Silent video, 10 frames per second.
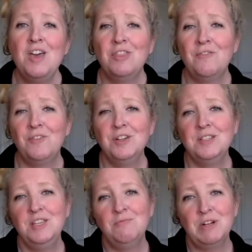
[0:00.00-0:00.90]
The first
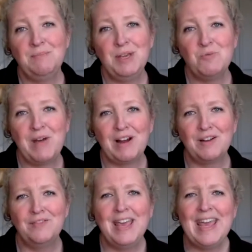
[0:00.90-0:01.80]
thing you want to be aware
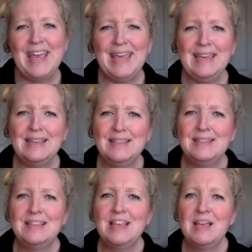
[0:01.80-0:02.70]
of
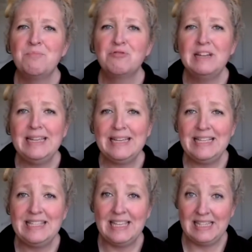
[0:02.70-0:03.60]
is
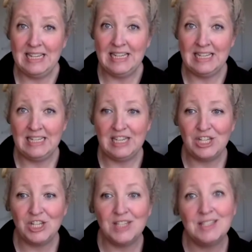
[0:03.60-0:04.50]
pre-existing
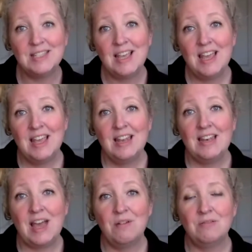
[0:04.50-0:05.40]
conditions.
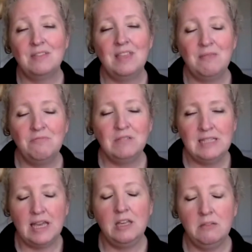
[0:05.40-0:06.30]
Now, they will
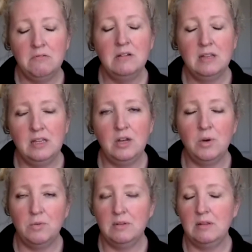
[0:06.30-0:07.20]
tell you,
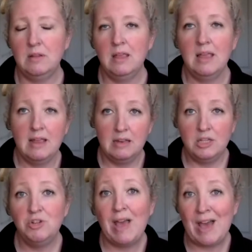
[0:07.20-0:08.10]
do
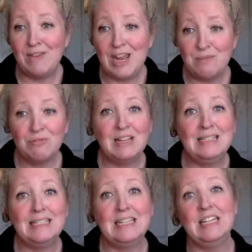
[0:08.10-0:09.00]
you have any
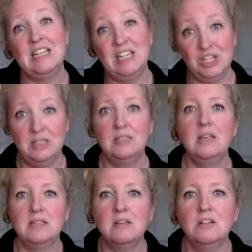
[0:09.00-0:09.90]
pre-existing conditions
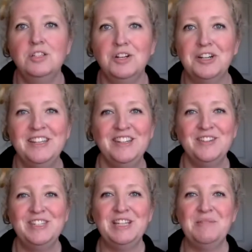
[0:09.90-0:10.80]
as long as you're,
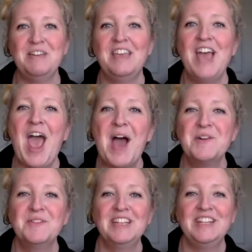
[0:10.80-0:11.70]
dealing with a
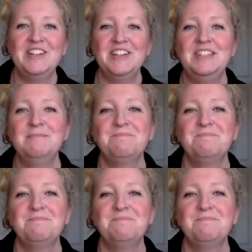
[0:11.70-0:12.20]
really good